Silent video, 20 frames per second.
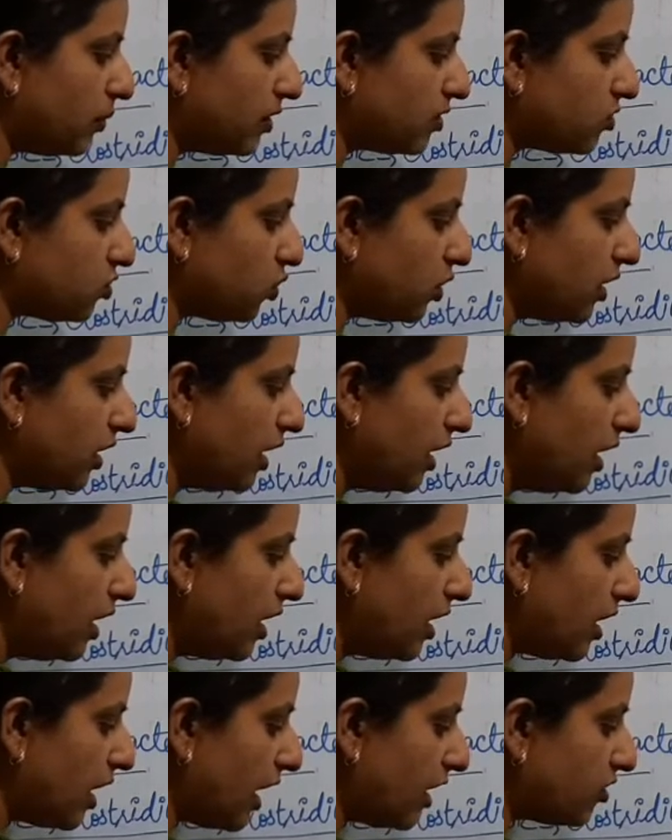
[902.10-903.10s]
is doing?
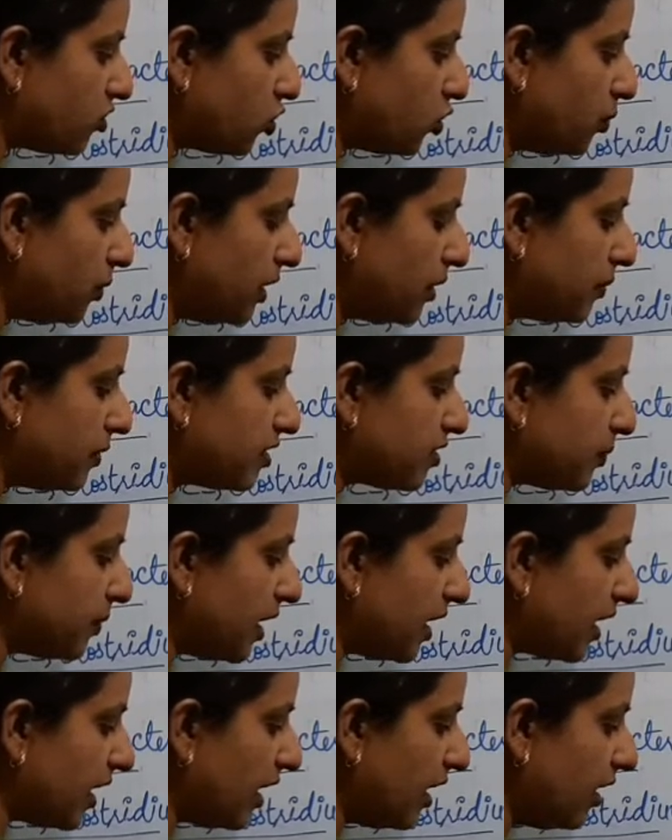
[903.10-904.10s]
Rhizobium is
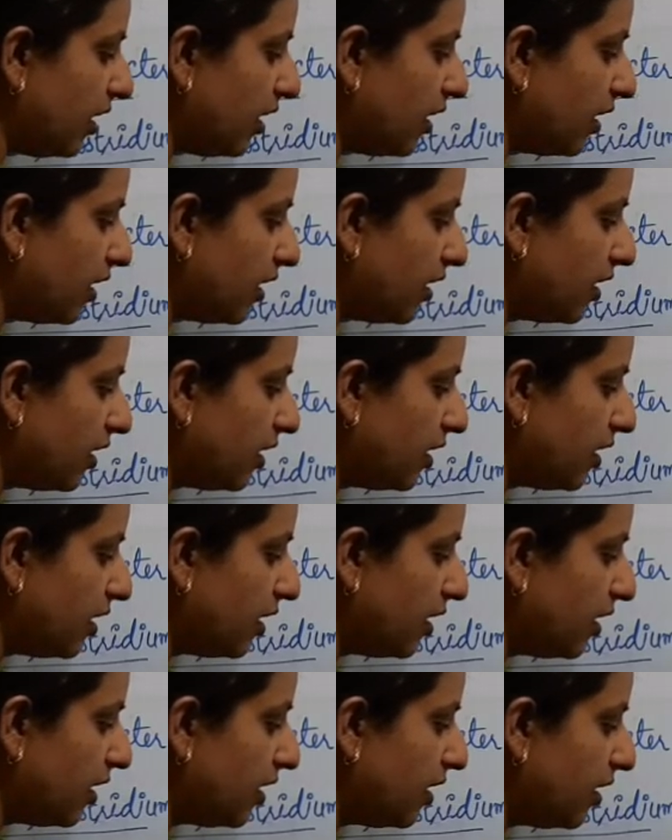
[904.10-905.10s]
making
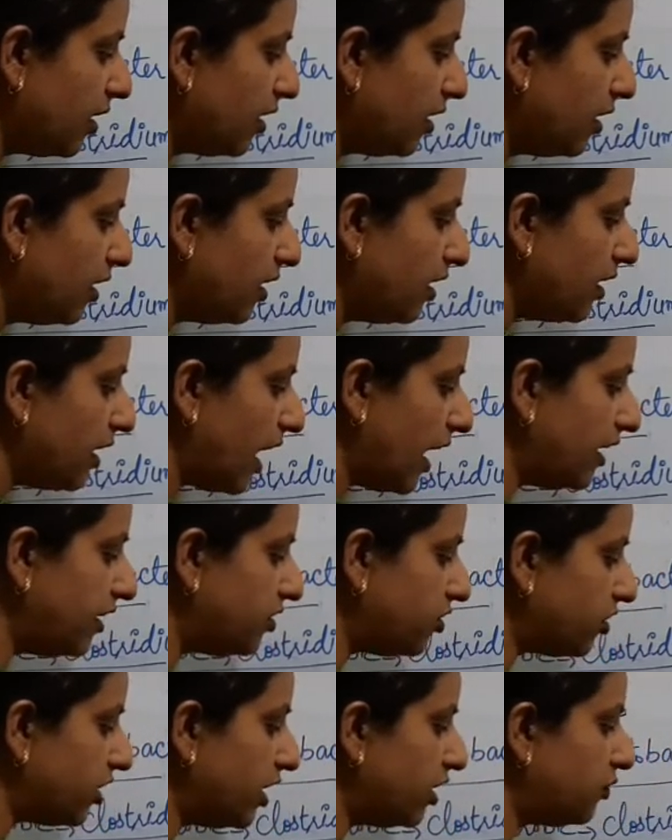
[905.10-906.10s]

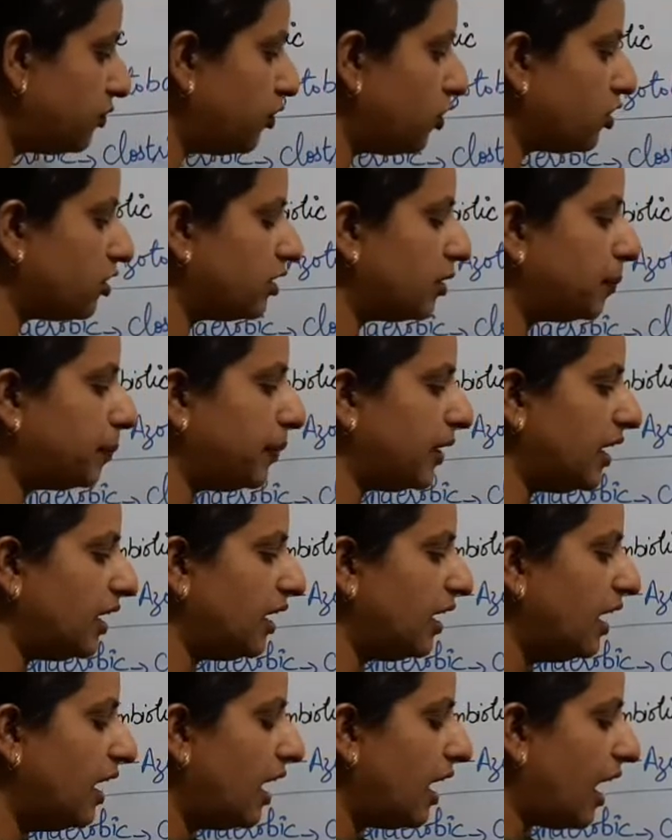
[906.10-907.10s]
nitrate for the
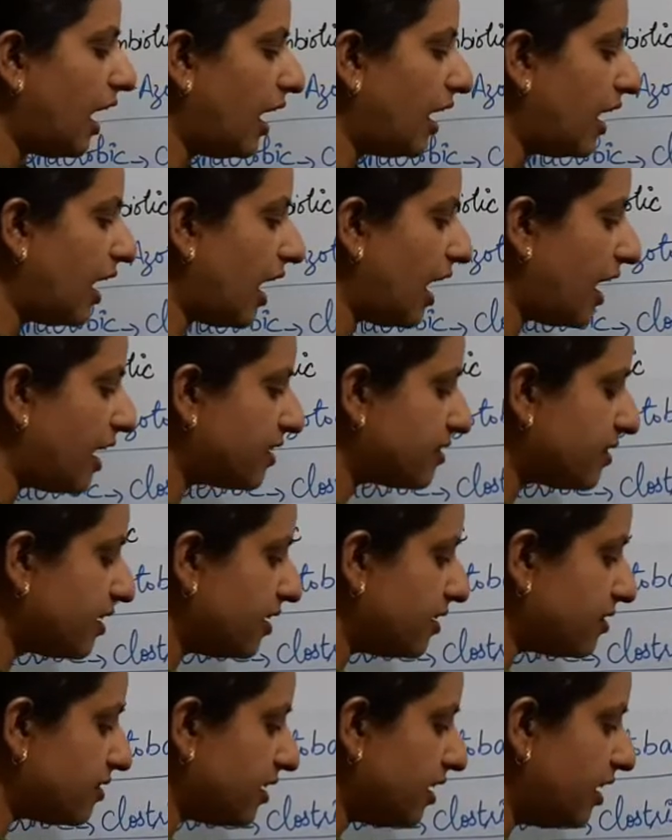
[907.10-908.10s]
P, and as a
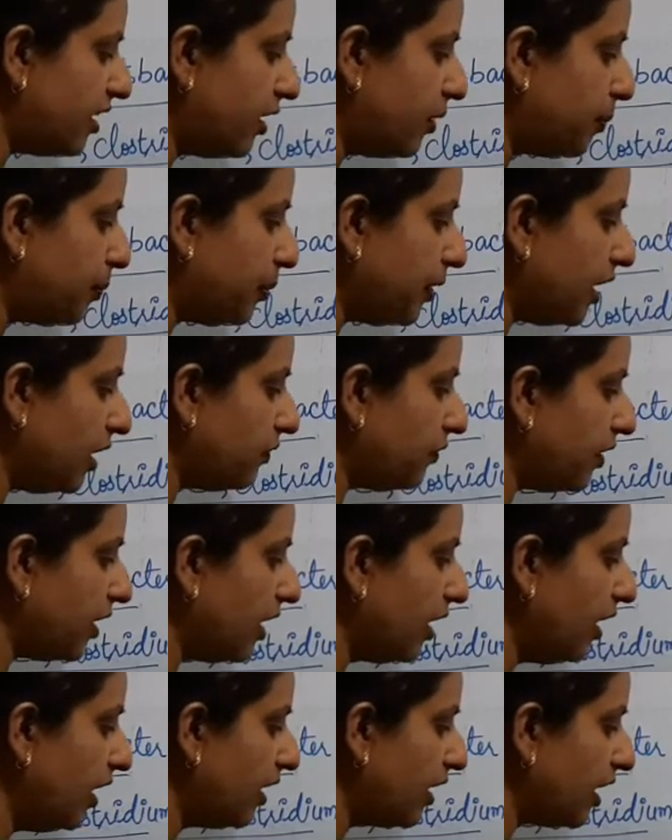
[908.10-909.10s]
result P
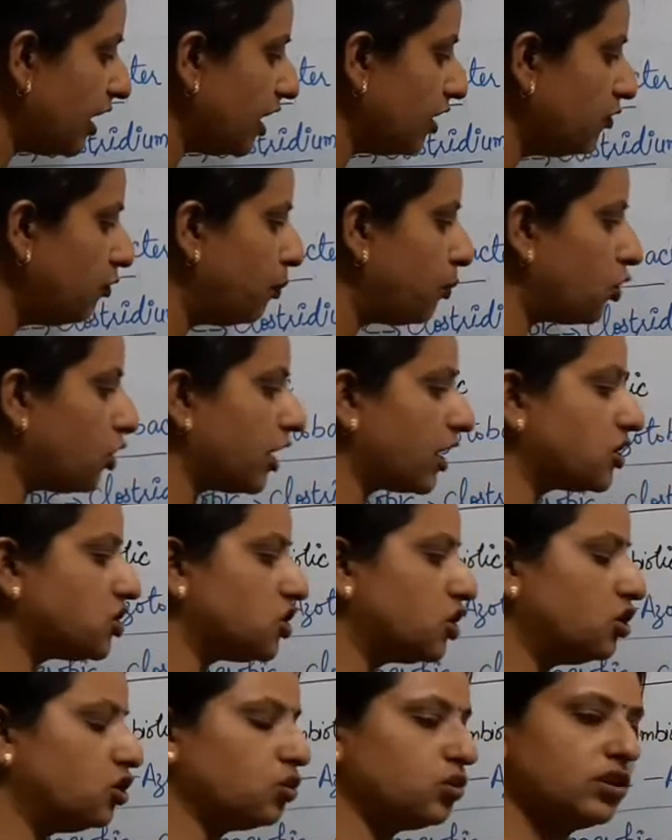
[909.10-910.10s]
will give
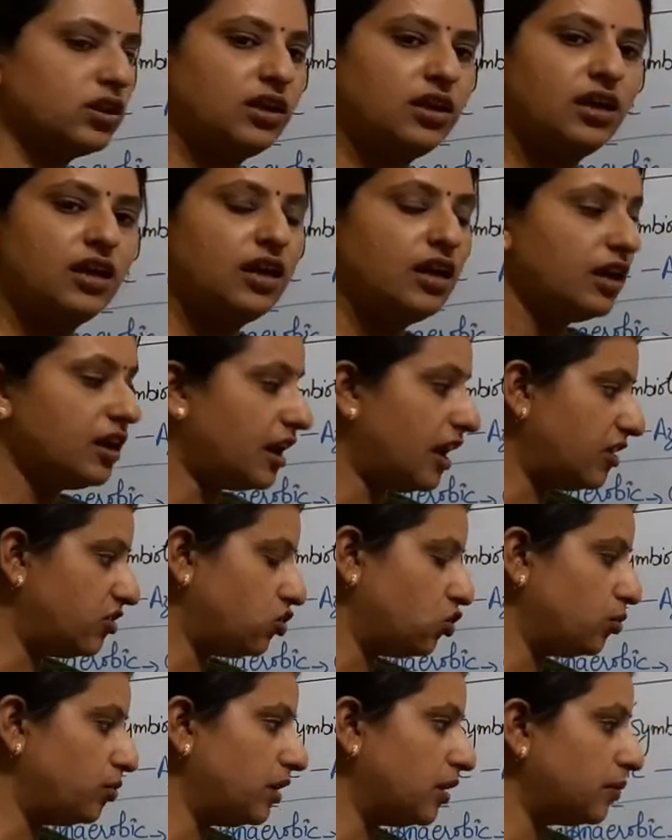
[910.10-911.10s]
protection to the
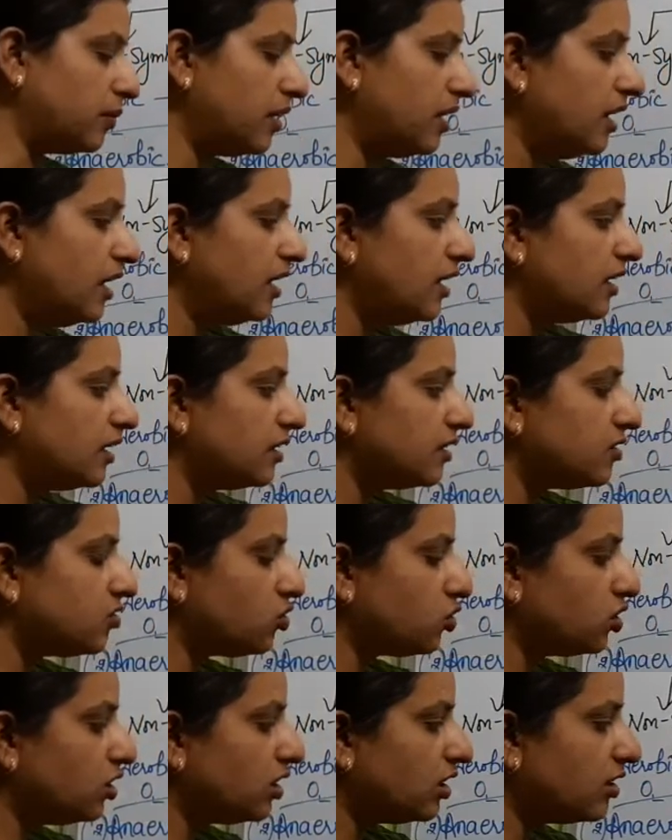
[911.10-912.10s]
rhizobium.
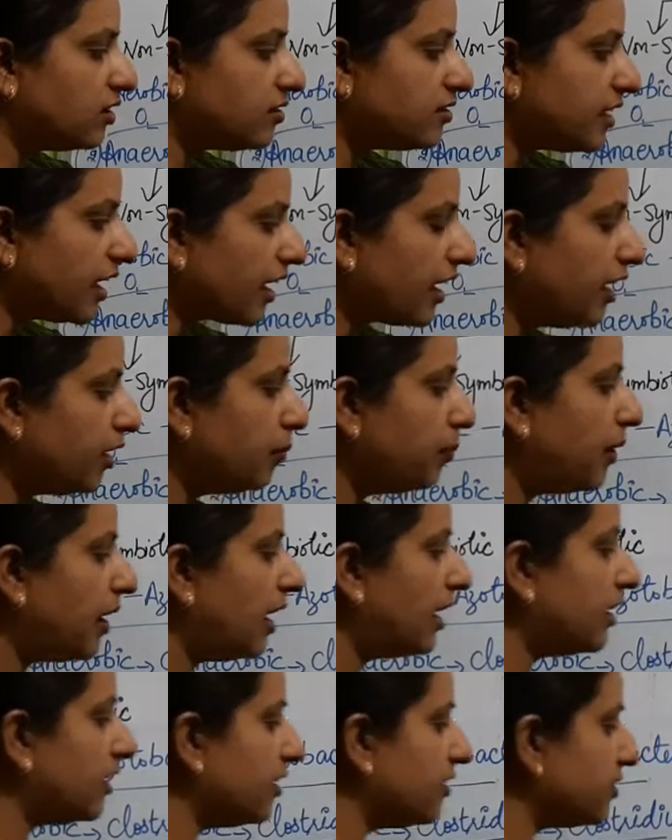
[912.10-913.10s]
So the second
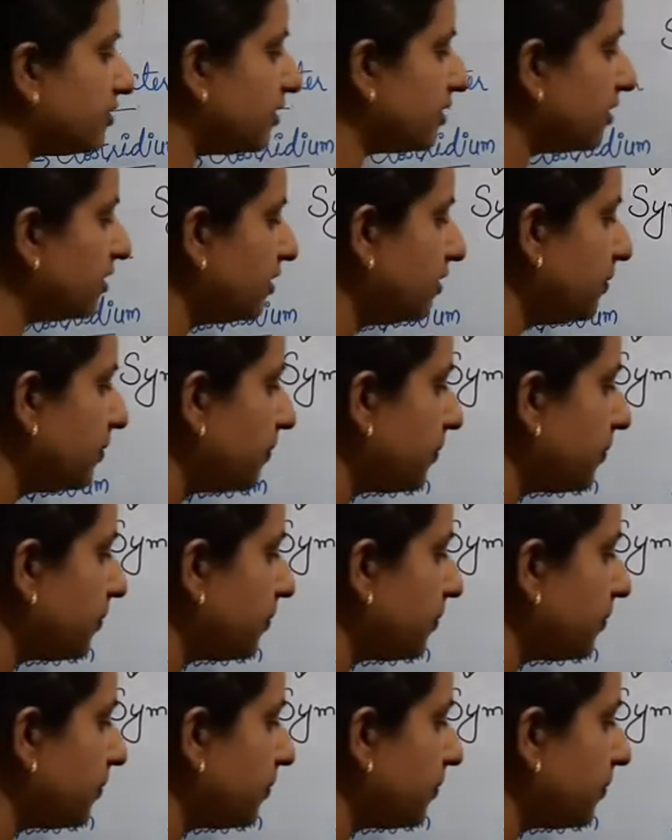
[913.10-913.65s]
part is the